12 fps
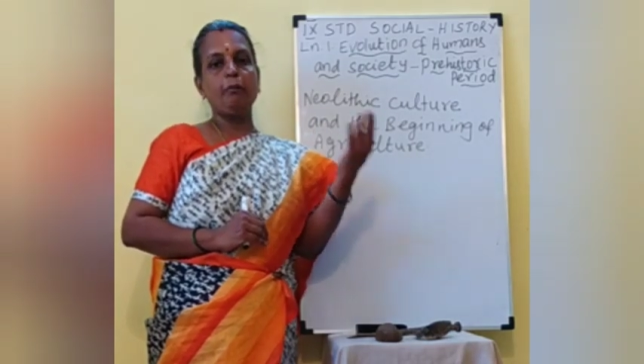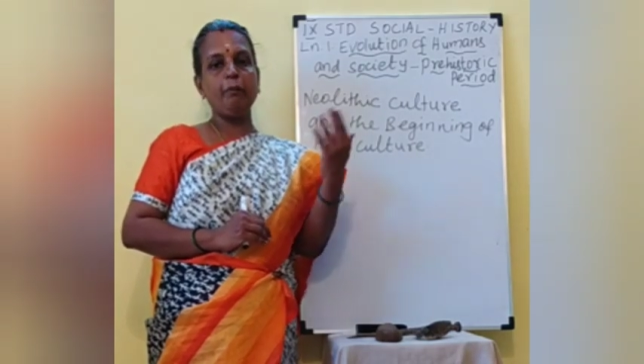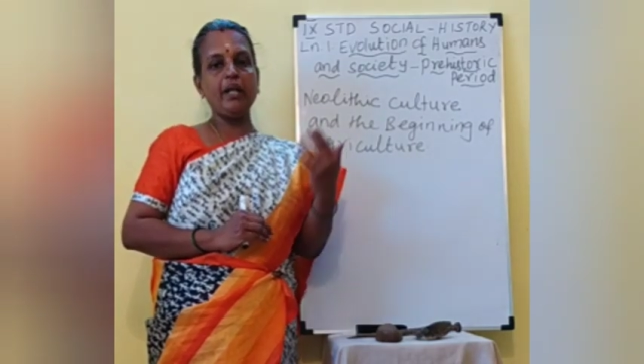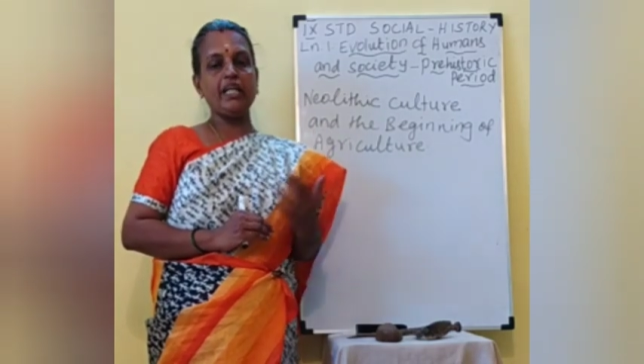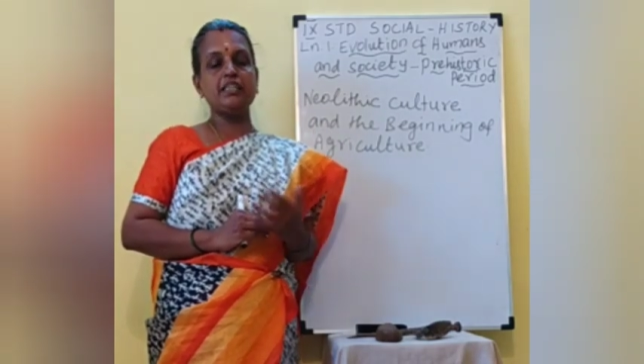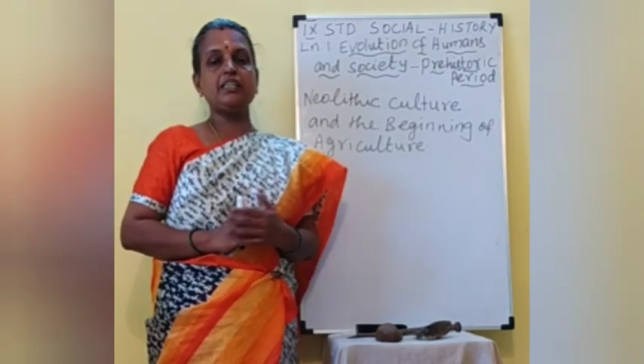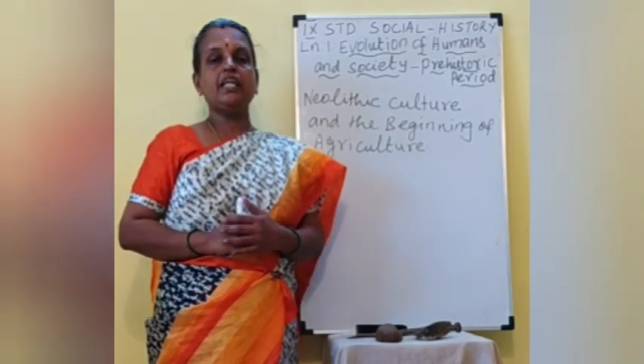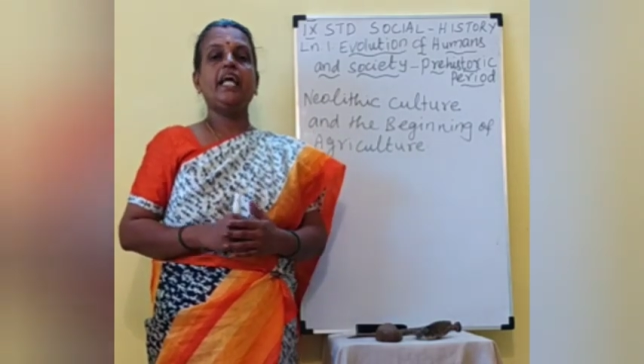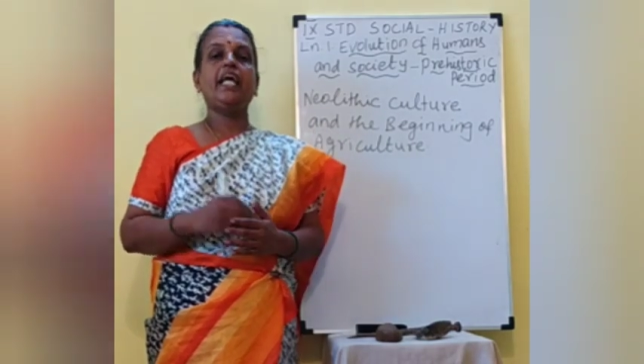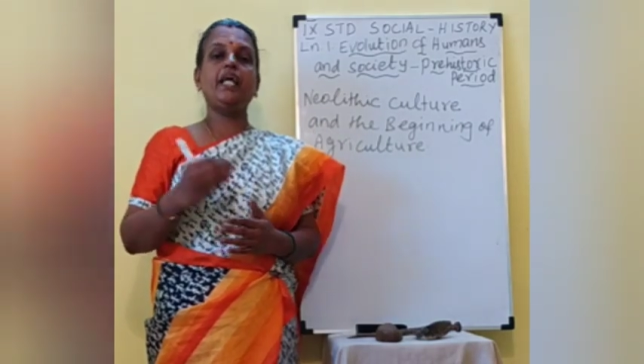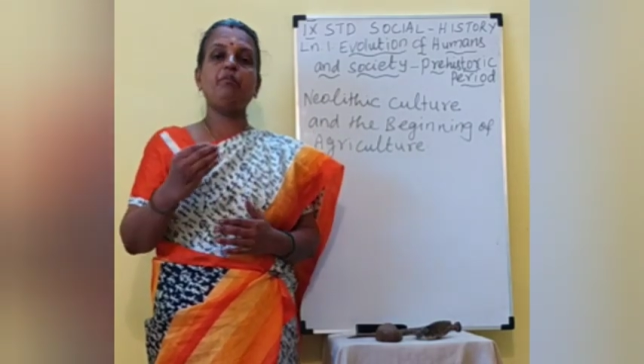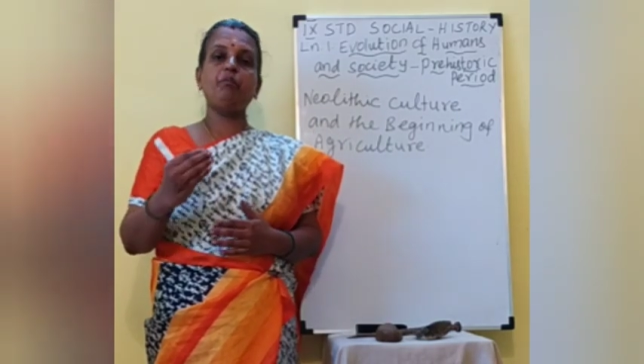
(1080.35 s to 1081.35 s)
plus
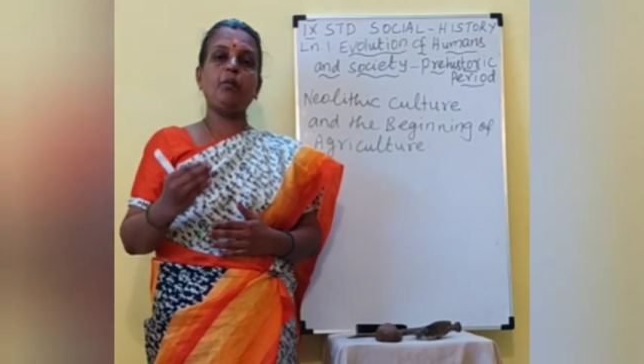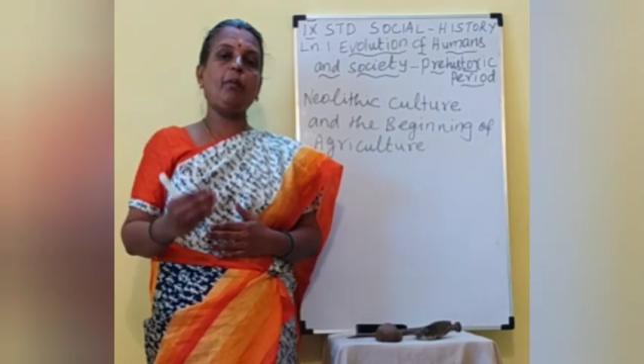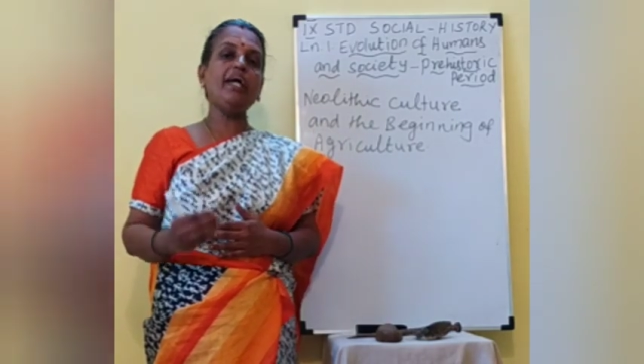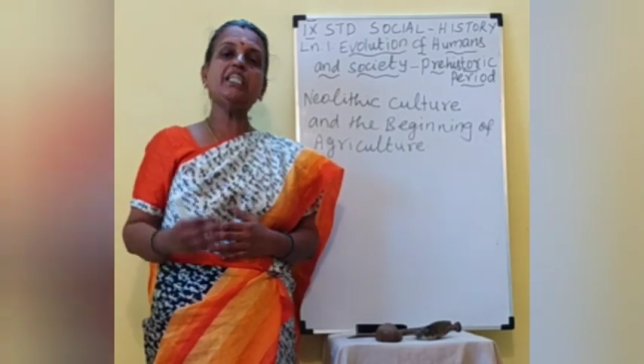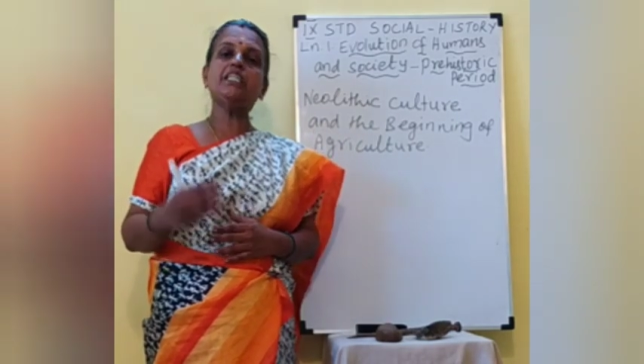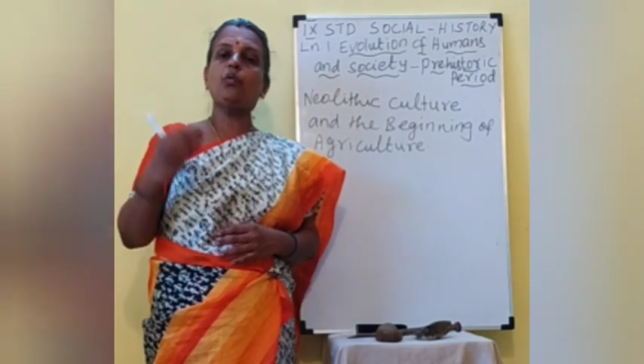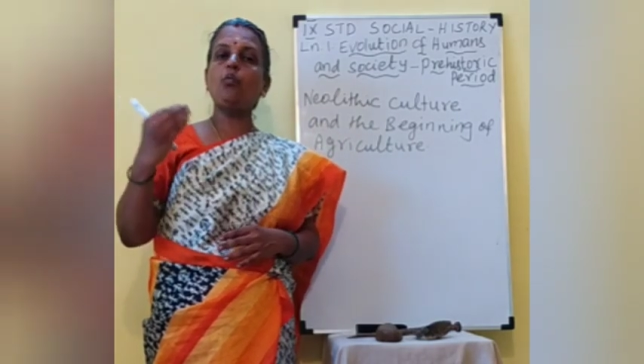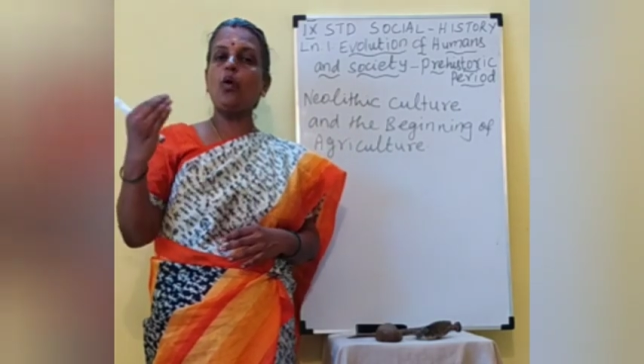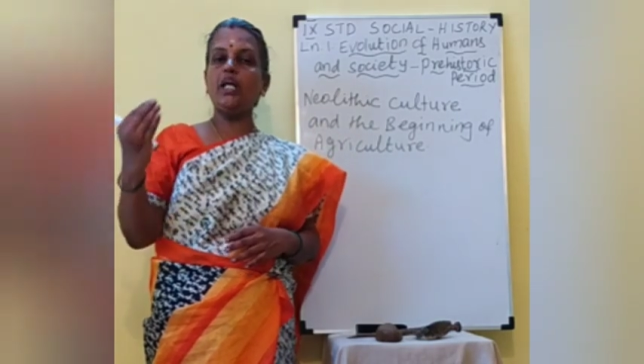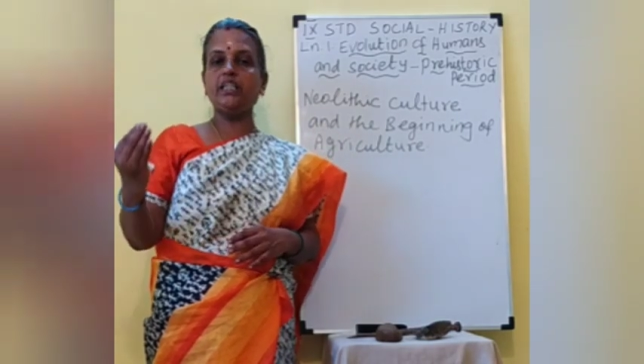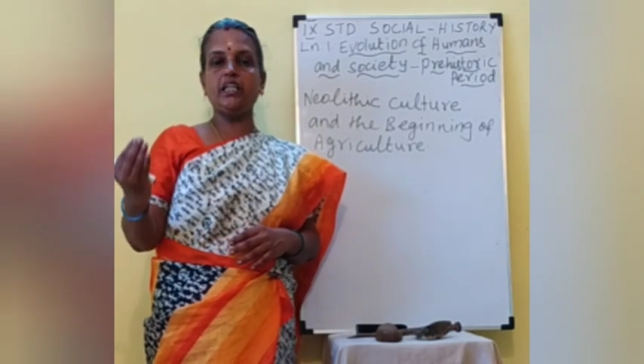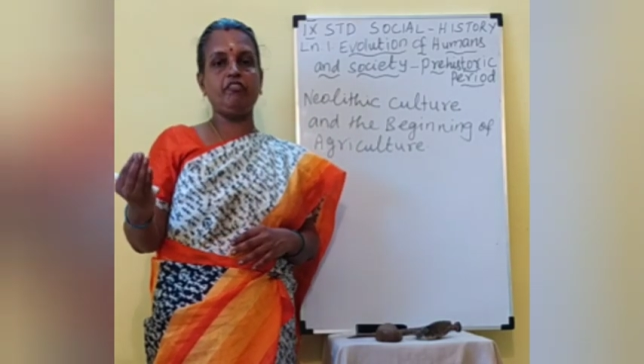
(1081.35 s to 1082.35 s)
it provides
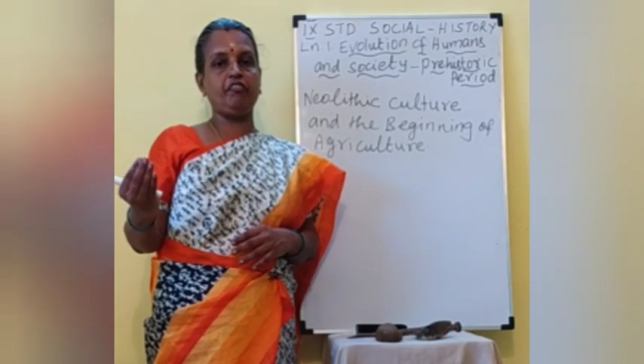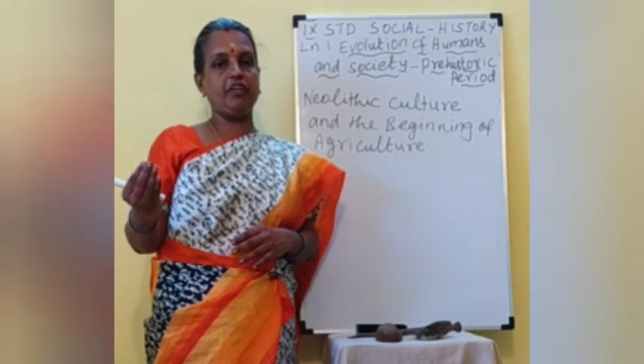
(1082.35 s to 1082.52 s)
water